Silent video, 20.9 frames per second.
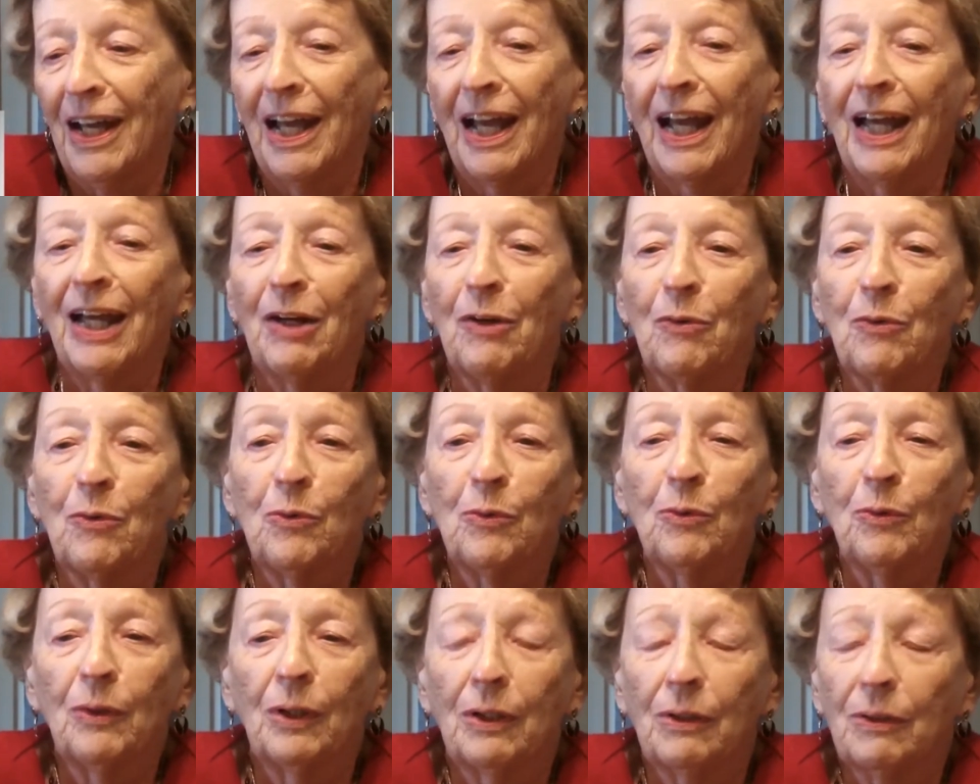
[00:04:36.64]
and
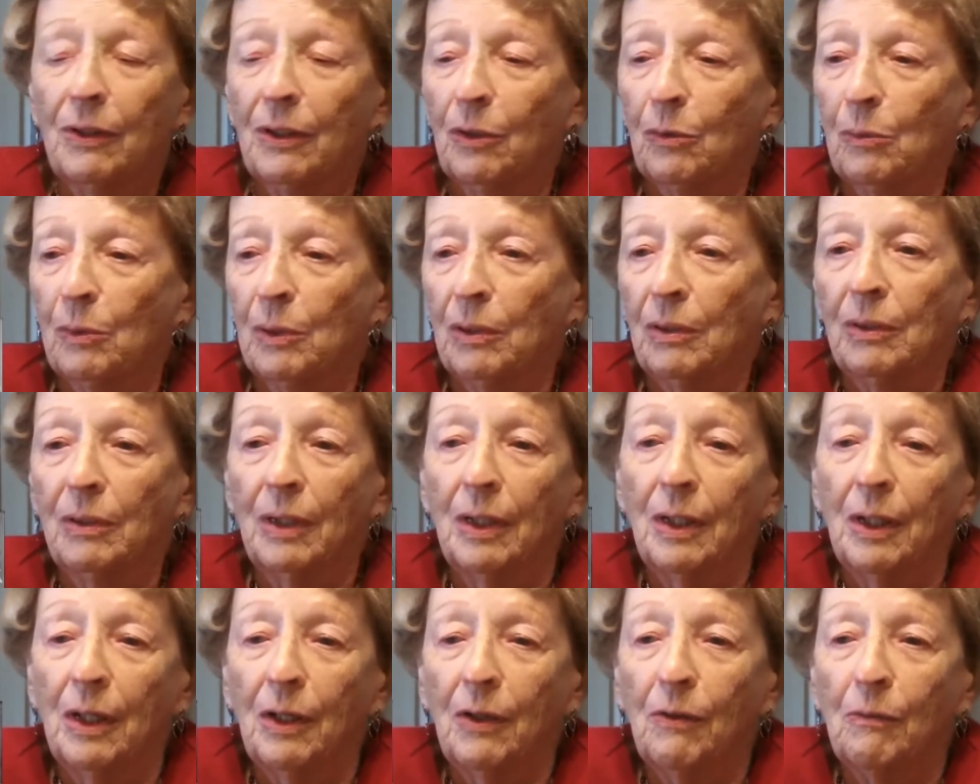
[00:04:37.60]
there were
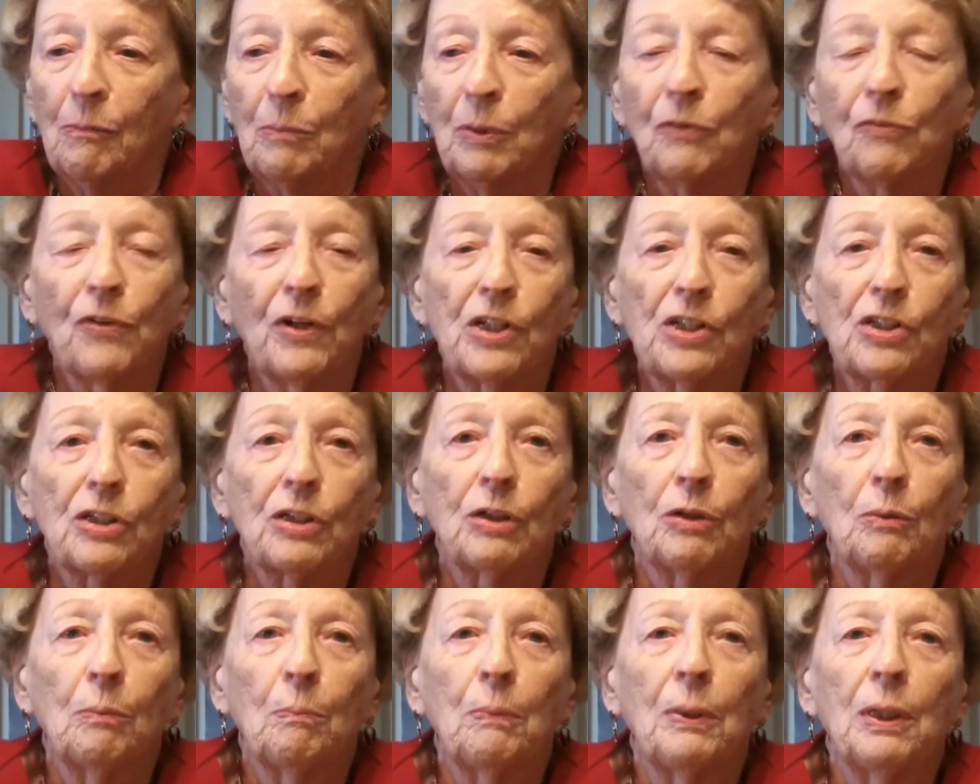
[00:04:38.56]

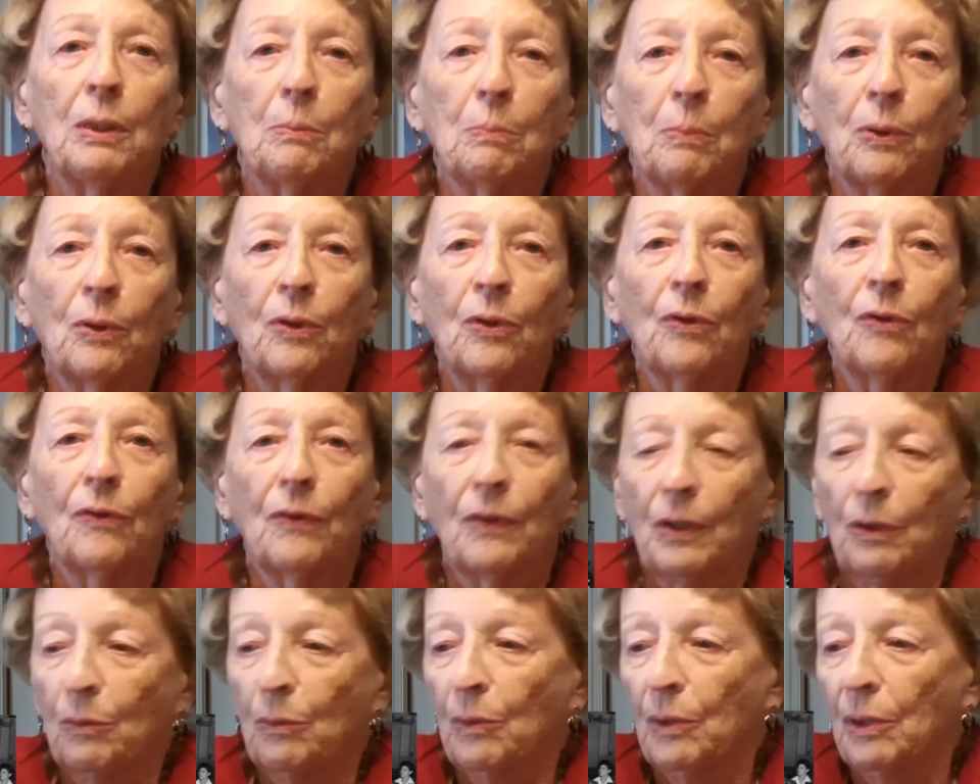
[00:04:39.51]
professional people,
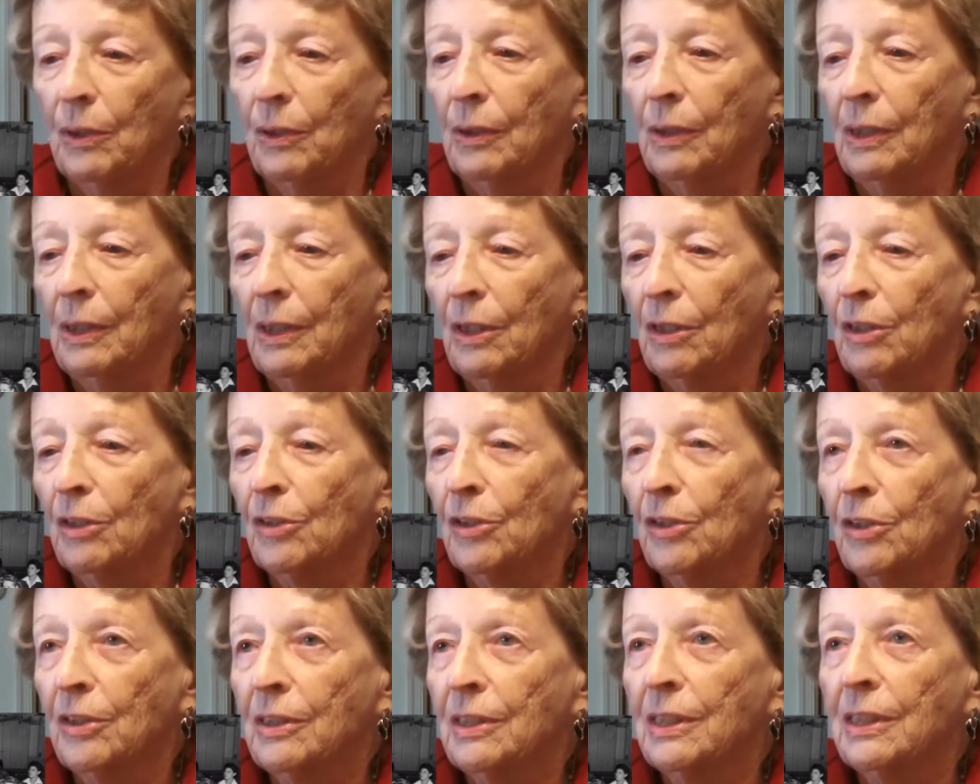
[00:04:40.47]
there were
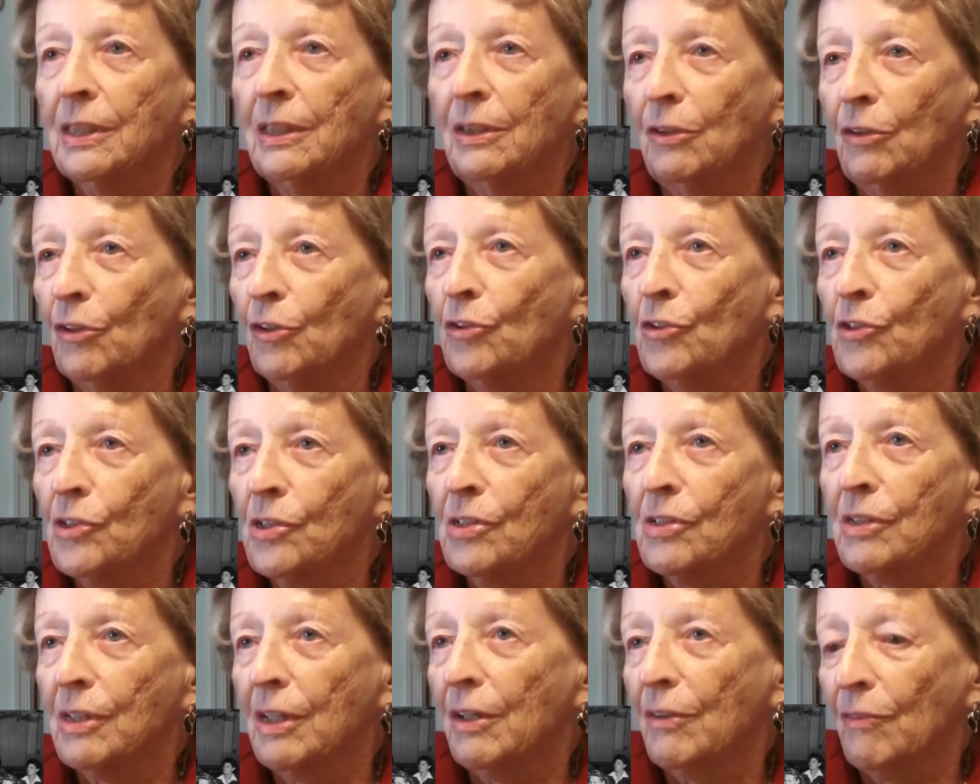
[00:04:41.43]
clerks,
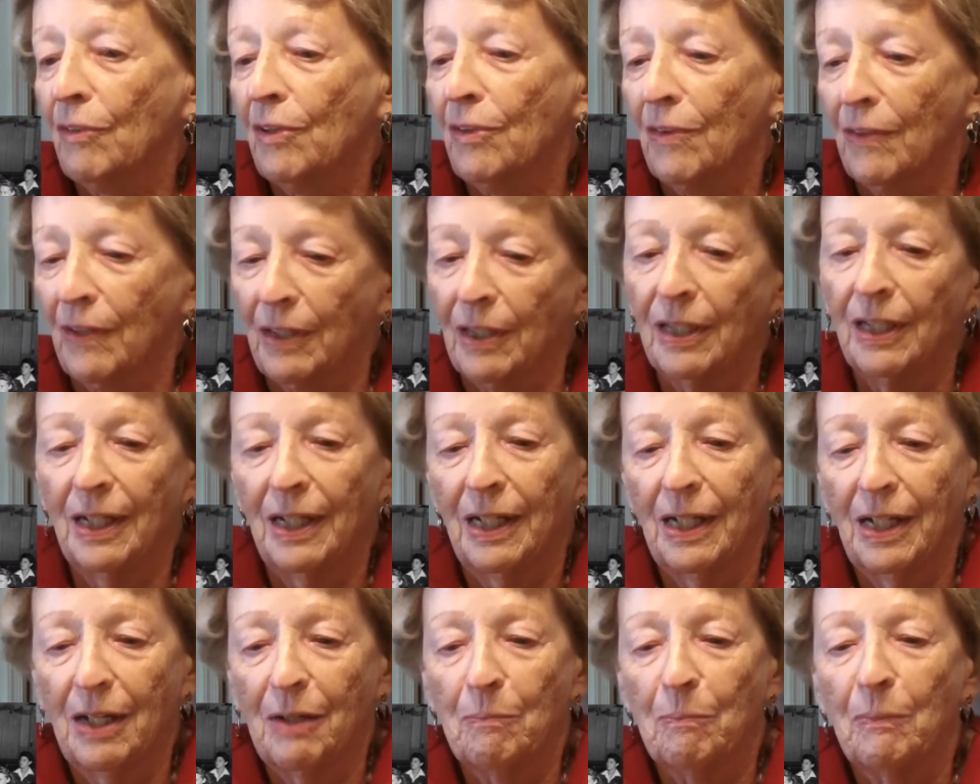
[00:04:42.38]
nurses, everything,
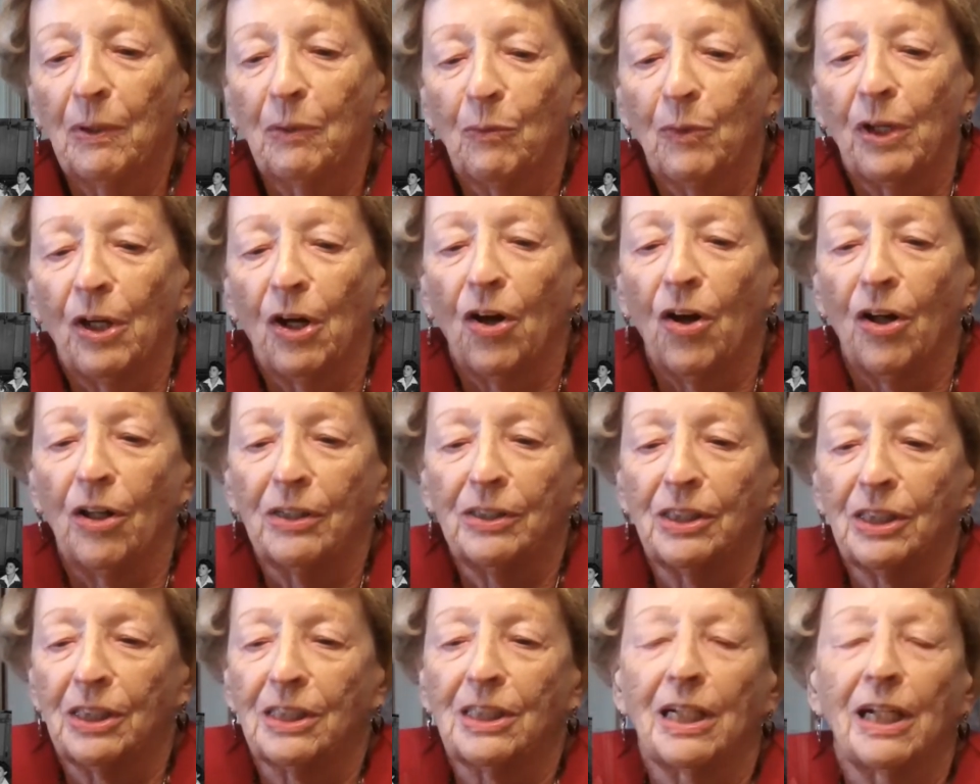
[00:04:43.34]
but we all
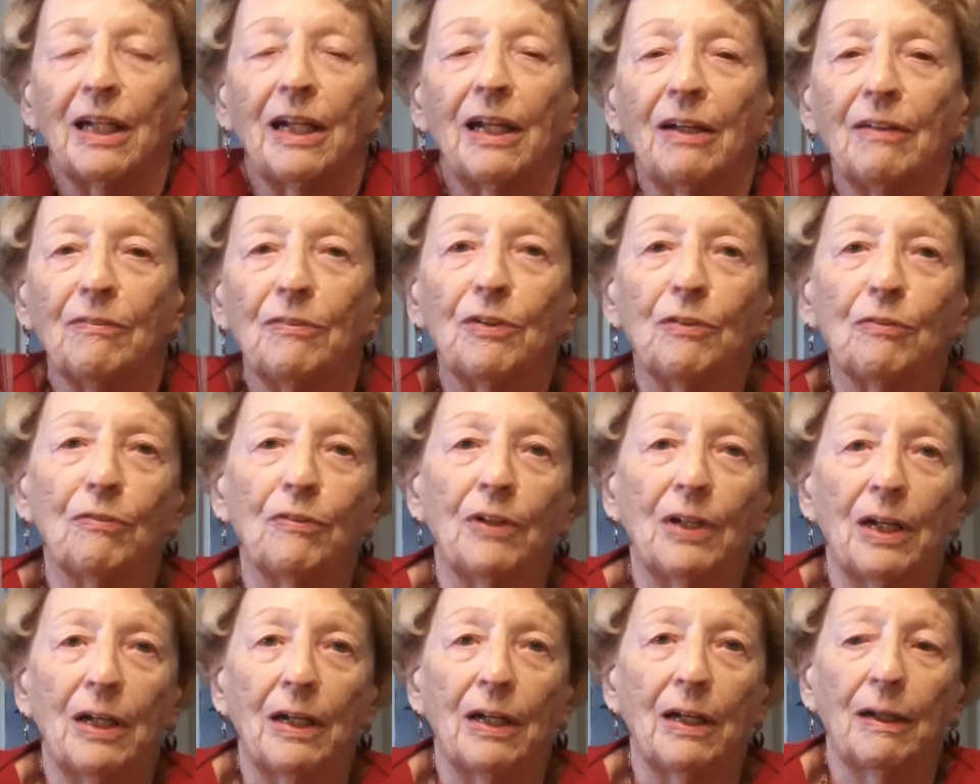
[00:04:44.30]
just loved
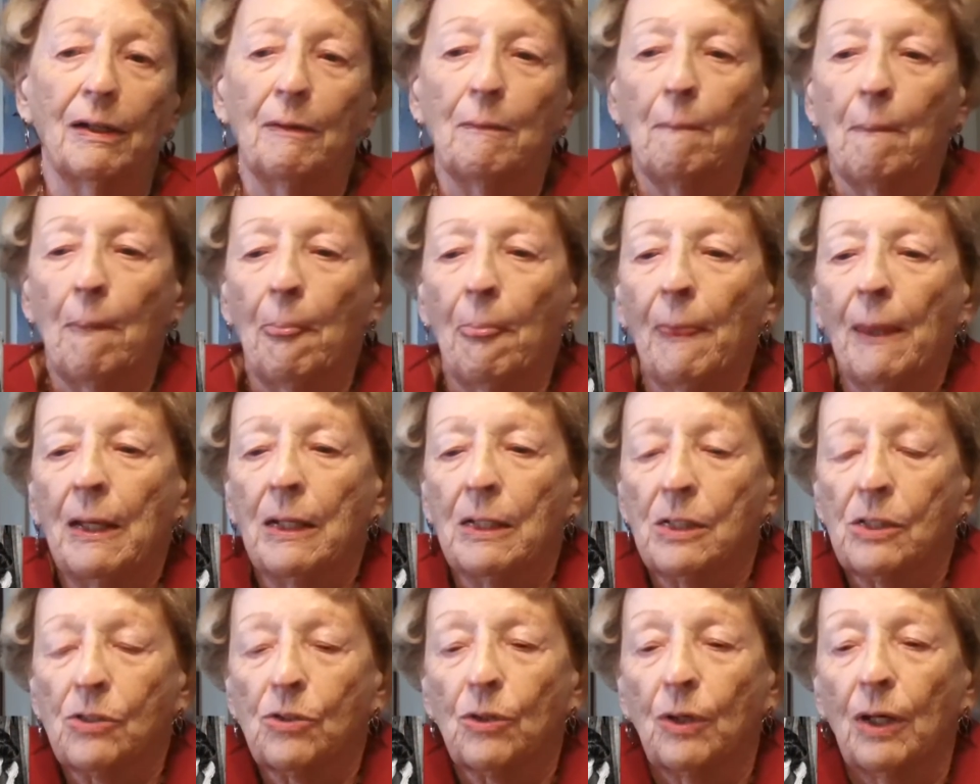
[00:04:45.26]
flying.
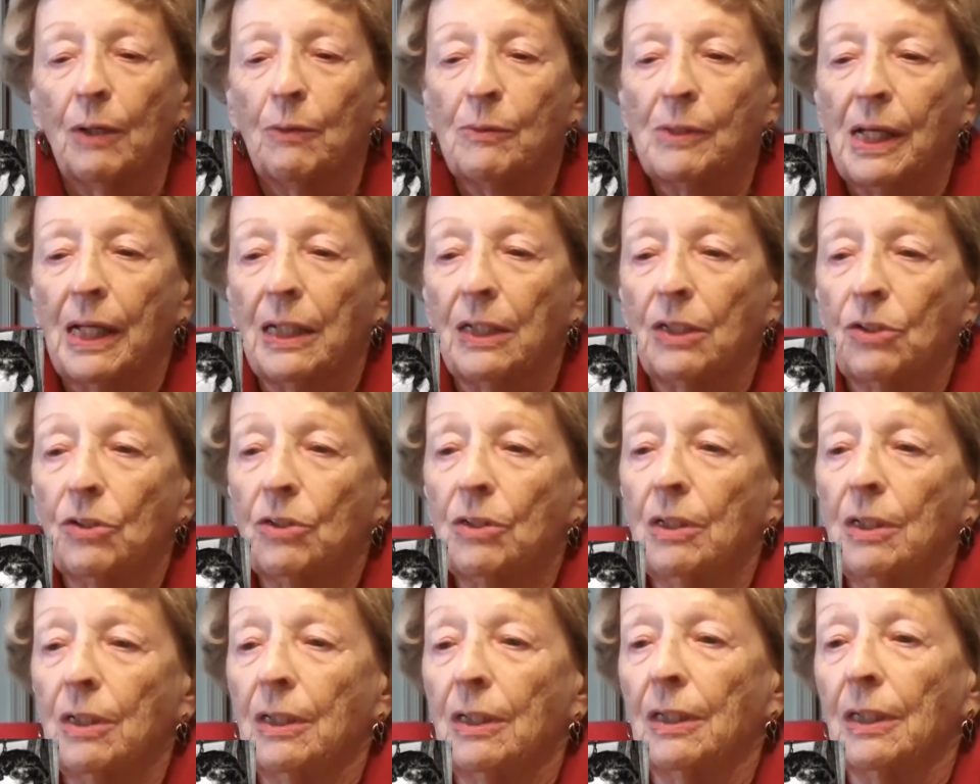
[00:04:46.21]
So I
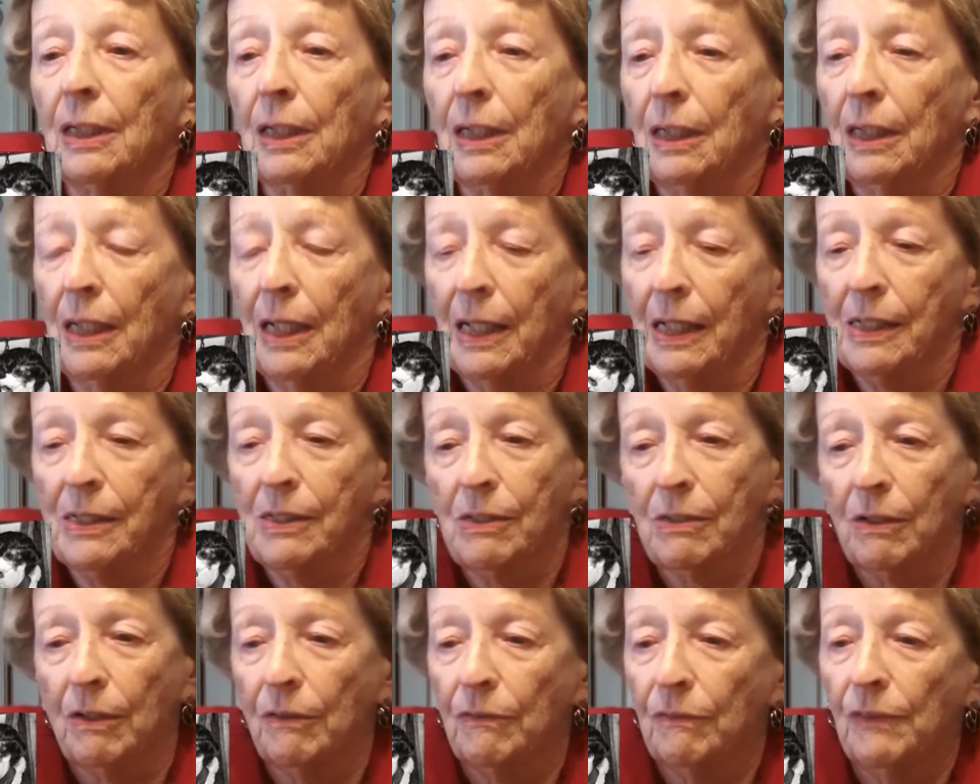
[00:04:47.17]
entered in the class
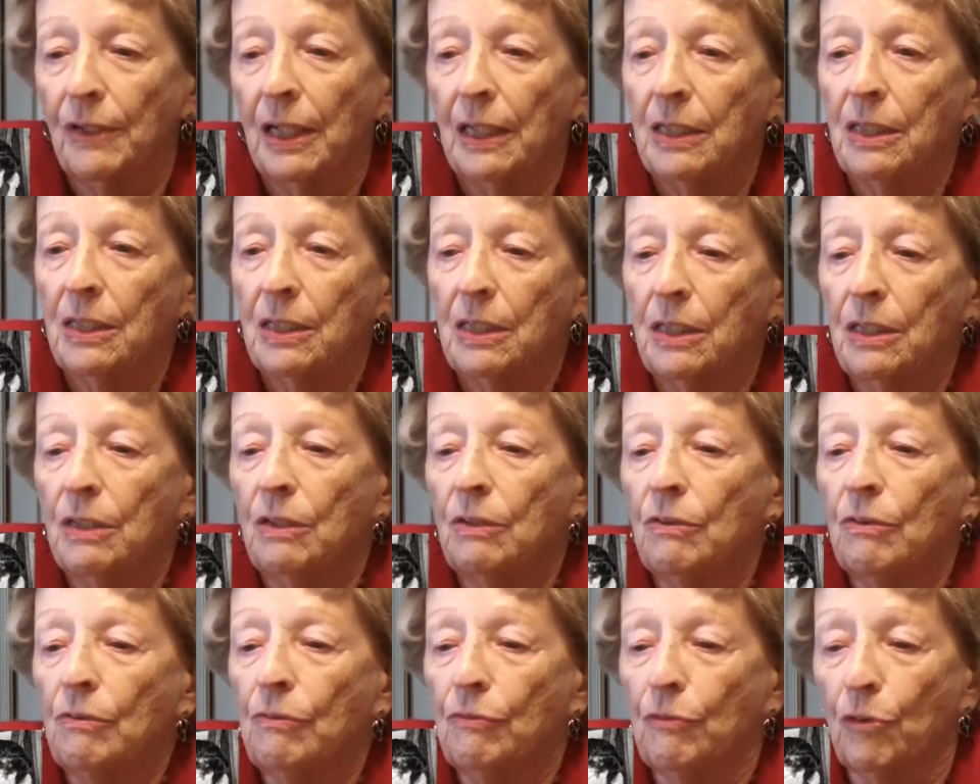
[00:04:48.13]
of
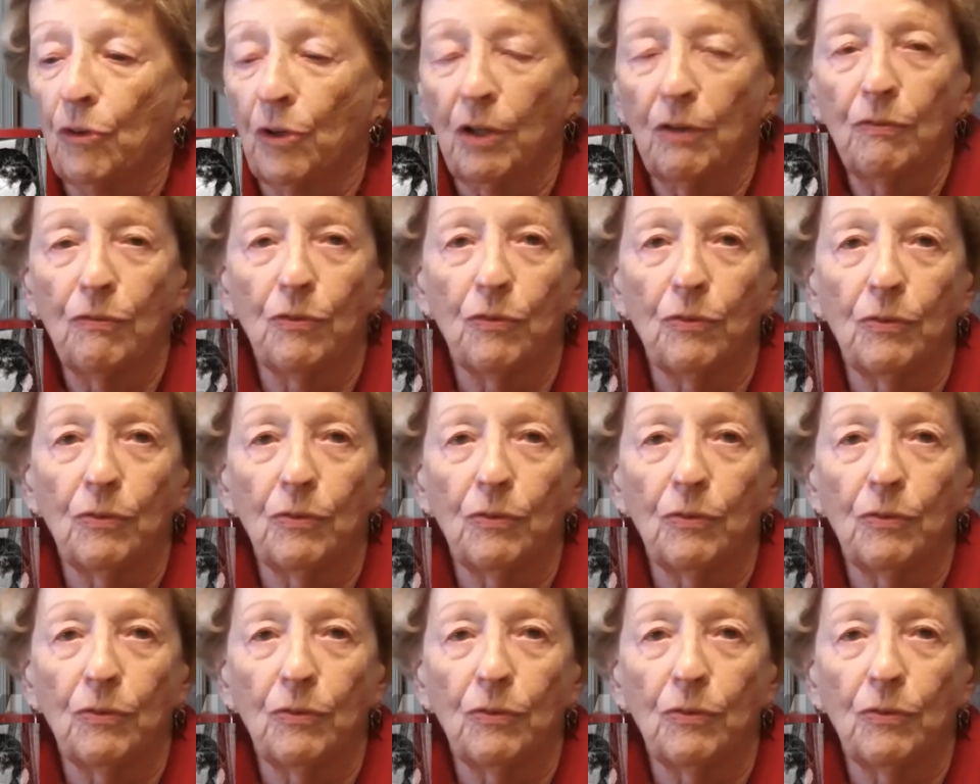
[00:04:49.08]
1944, it